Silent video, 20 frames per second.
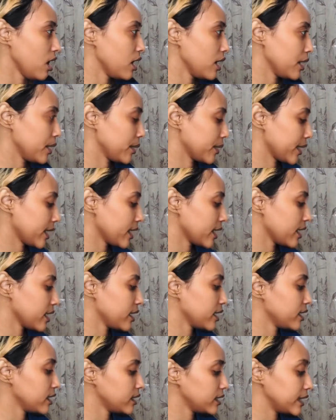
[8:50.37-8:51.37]

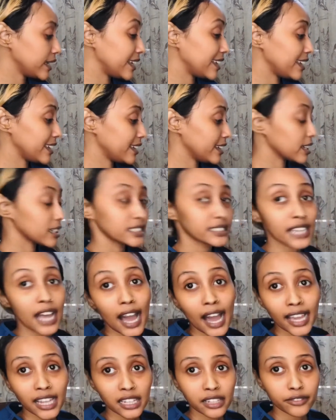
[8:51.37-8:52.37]
Okay, because I
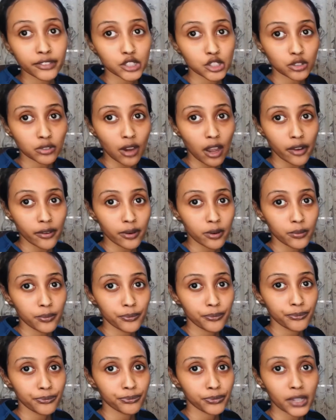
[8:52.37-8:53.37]
live in Toronto.
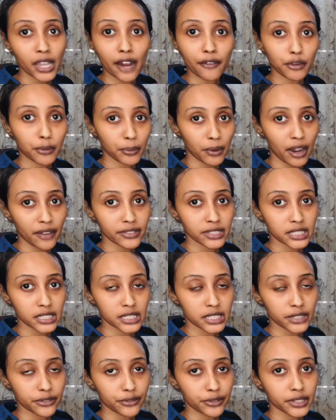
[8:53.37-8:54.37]
Every province is
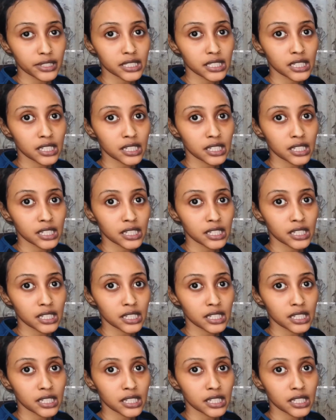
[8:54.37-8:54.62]
different.